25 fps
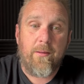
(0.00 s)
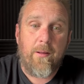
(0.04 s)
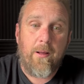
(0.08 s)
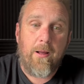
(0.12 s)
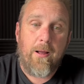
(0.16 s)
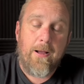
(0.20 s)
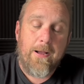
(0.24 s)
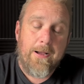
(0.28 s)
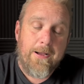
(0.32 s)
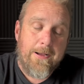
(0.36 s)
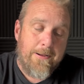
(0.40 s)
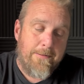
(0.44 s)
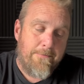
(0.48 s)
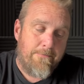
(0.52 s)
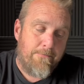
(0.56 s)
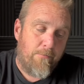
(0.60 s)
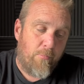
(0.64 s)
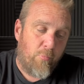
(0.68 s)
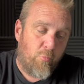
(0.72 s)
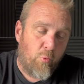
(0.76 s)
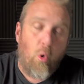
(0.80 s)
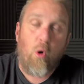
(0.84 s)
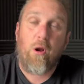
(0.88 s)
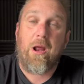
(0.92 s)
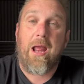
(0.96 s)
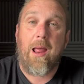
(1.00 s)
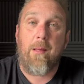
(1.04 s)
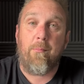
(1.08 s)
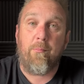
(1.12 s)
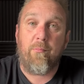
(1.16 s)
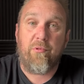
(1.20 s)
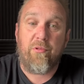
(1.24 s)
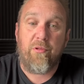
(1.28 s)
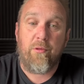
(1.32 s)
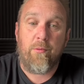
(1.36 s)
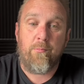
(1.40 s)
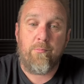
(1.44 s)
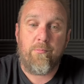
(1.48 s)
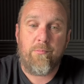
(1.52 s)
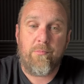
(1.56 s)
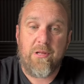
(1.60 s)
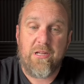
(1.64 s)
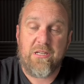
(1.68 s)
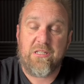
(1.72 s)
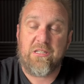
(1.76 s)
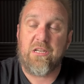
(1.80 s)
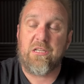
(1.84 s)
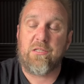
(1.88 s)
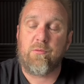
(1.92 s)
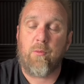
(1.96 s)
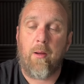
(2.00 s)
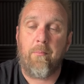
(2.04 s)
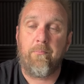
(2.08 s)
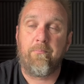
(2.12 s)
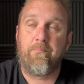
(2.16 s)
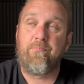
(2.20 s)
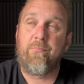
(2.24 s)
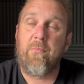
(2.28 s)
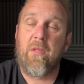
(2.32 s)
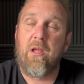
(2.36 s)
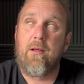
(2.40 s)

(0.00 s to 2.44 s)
rock anthem is this one.